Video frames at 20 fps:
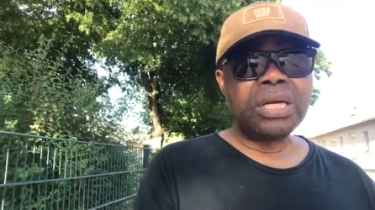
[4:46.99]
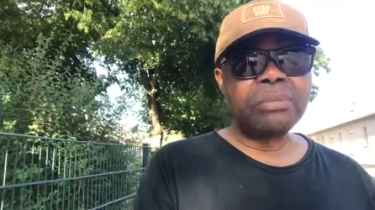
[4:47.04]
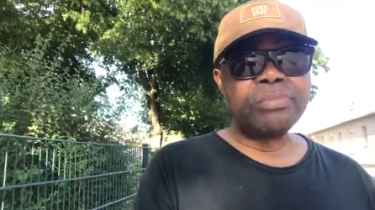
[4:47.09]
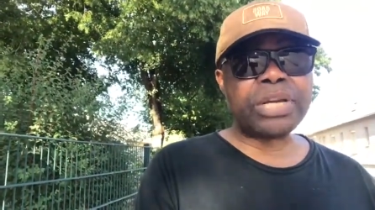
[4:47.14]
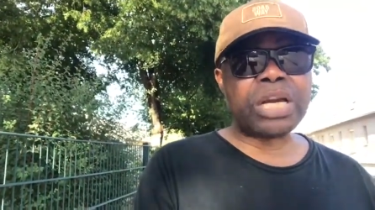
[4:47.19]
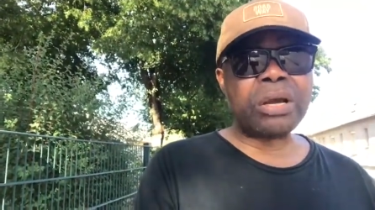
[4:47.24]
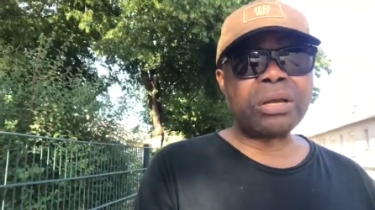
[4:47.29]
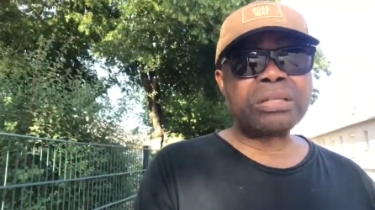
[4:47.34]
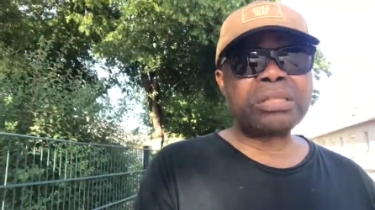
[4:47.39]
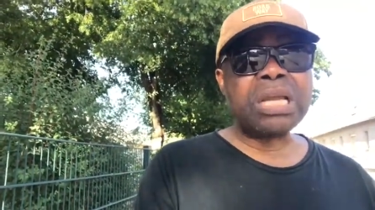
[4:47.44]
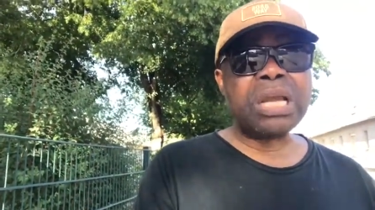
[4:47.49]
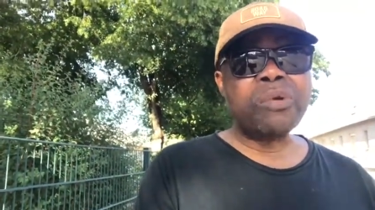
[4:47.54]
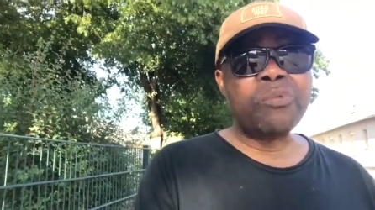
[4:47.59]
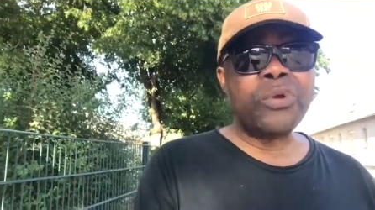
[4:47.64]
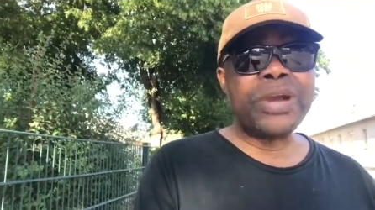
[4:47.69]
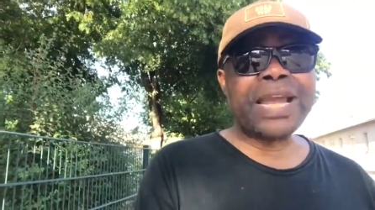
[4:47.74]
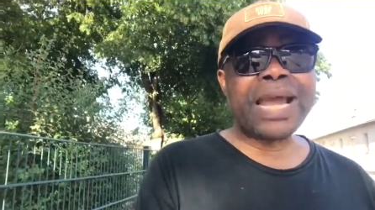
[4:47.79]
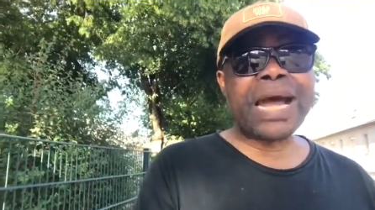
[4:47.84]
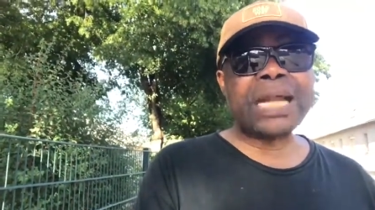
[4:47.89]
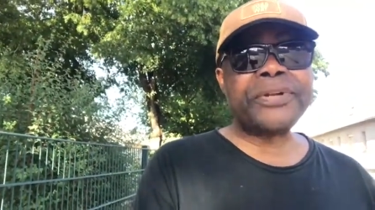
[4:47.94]
because
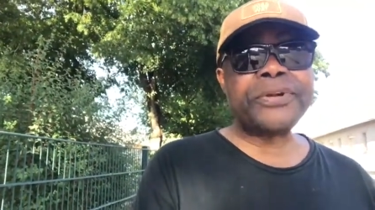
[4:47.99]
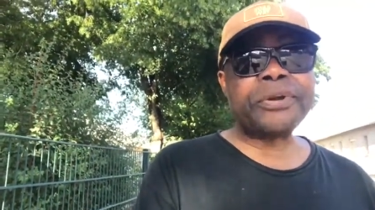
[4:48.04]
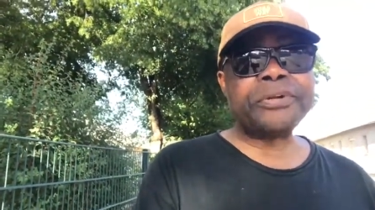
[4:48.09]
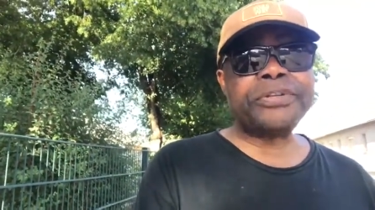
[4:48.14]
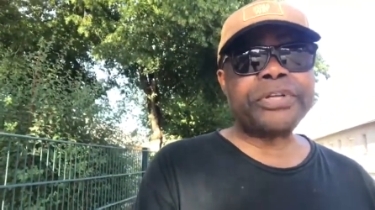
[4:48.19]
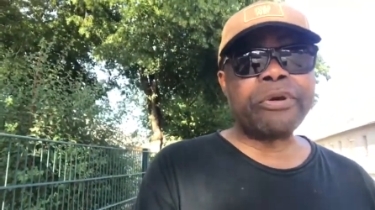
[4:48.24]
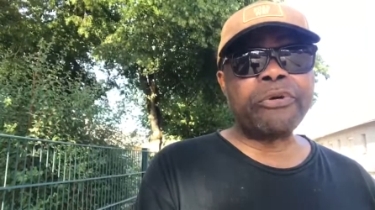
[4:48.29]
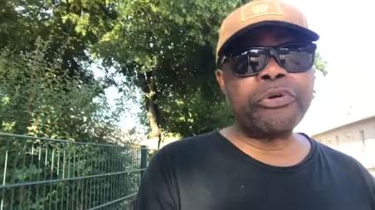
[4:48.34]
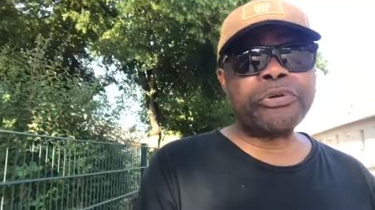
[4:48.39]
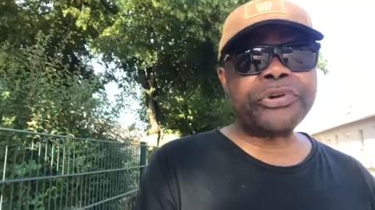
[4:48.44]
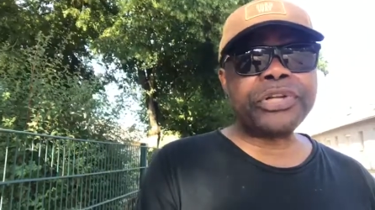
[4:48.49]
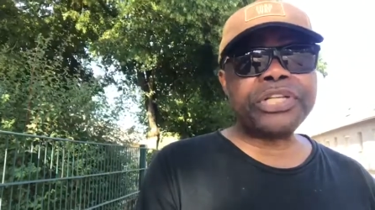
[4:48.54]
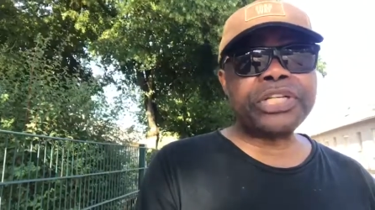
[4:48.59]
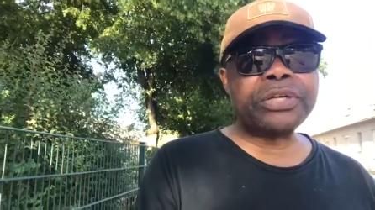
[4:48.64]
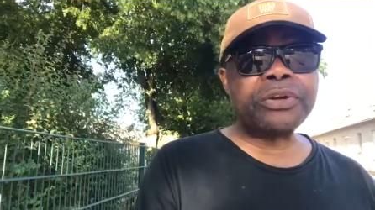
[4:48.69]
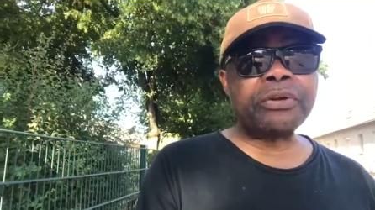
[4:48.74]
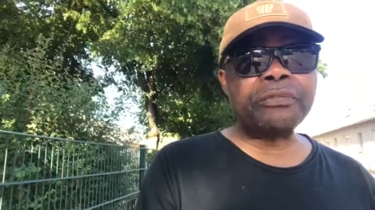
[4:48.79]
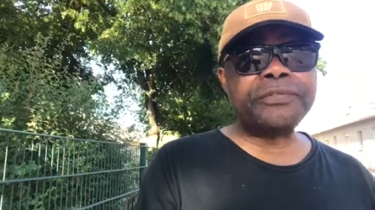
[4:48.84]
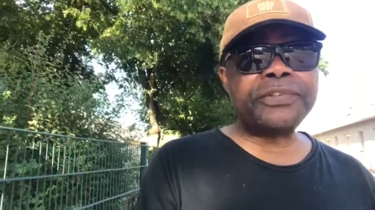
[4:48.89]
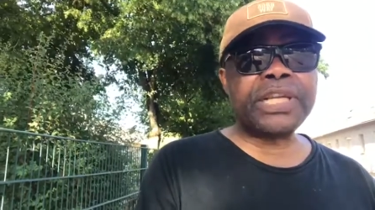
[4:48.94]
we are not the
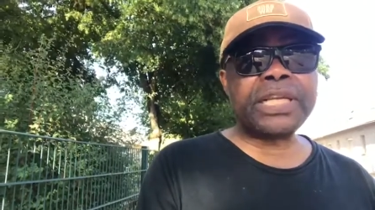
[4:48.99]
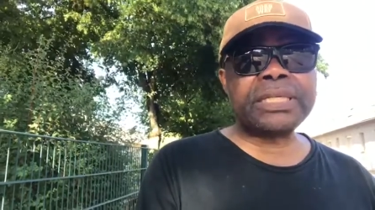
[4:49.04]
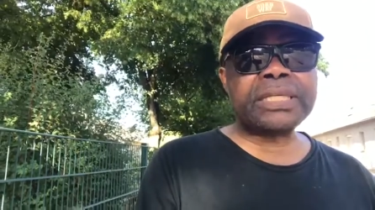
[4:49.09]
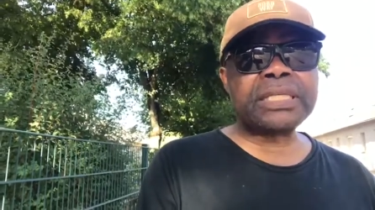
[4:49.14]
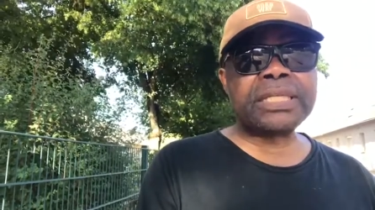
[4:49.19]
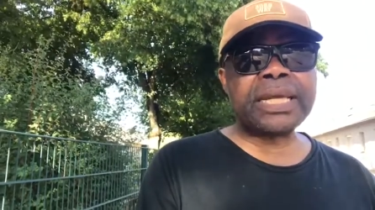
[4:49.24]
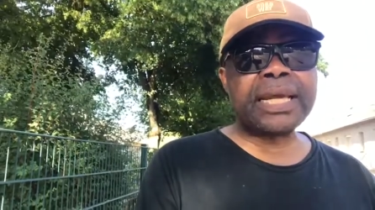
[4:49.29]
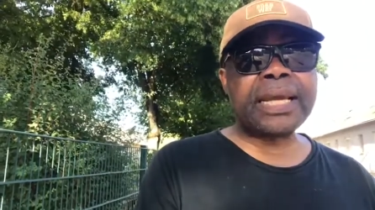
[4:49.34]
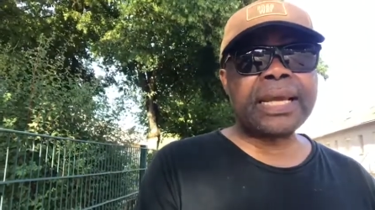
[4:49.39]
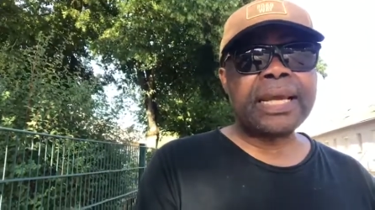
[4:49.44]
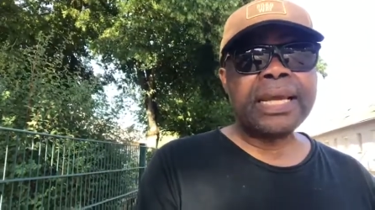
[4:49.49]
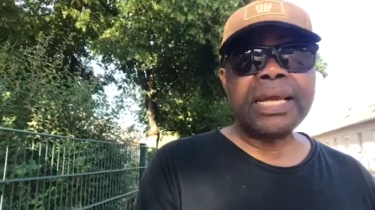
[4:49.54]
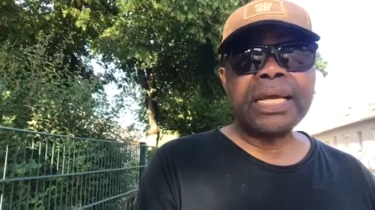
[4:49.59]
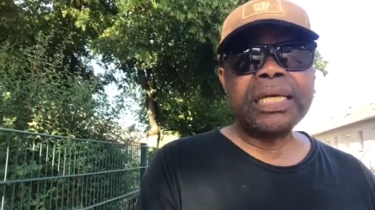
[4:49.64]
origin of this, uh,